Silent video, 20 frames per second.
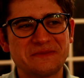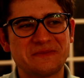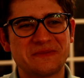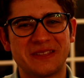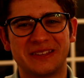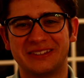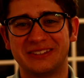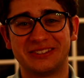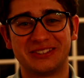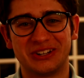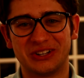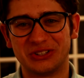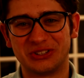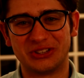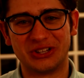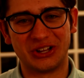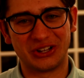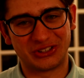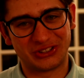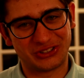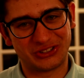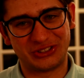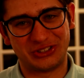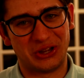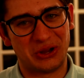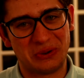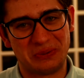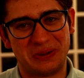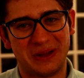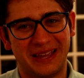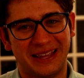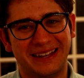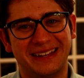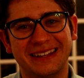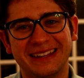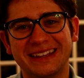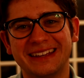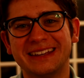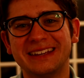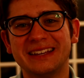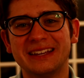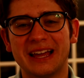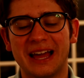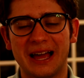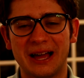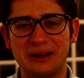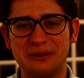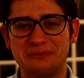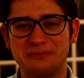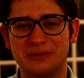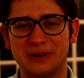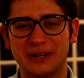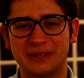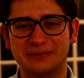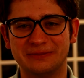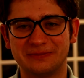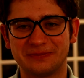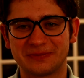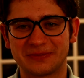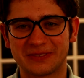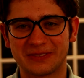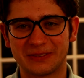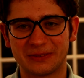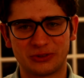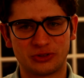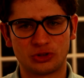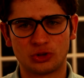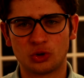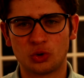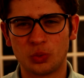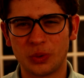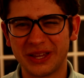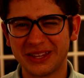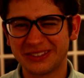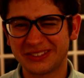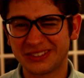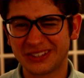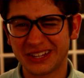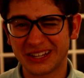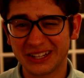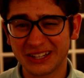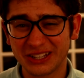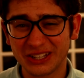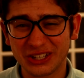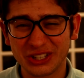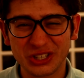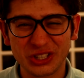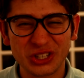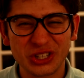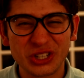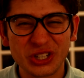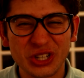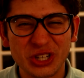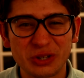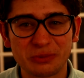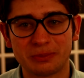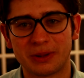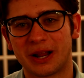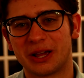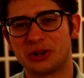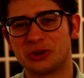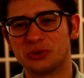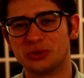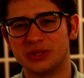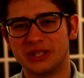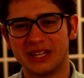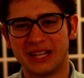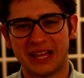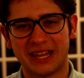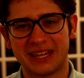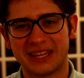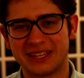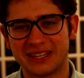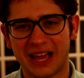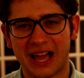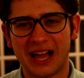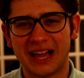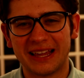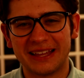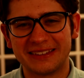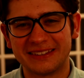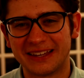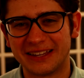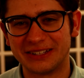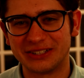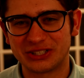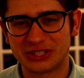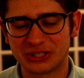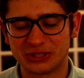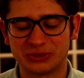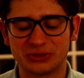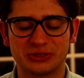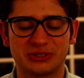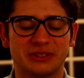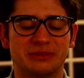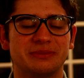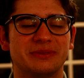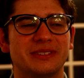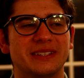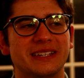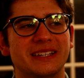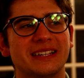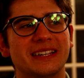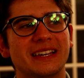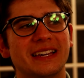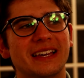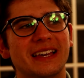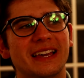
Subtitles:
this is gonna look stupid, but squinting, but I called it eye tension or something.